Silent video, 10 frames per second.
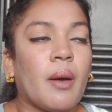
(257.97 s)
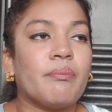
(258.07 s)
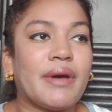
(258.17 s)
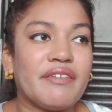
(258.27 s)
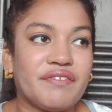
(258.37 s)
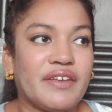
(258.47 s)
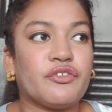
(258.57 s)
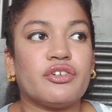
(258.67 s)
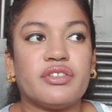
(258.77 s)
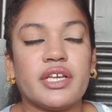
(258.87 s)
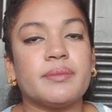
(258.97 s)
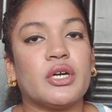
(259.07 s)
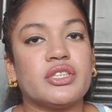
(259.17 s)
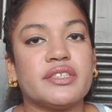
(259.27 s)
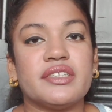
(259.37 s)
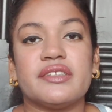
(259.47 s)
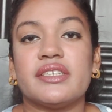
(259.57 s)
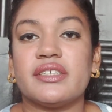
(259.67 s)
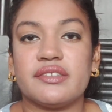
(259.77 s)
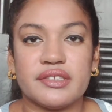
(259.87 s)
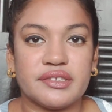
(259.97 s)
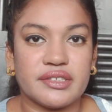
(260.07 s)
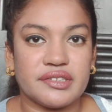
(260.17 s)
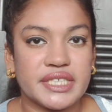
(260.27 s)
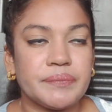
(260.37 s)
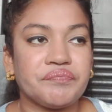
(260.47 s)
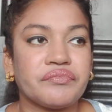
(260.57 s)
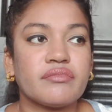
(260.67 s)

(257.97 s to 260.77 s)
my favorite thing about this is the consistency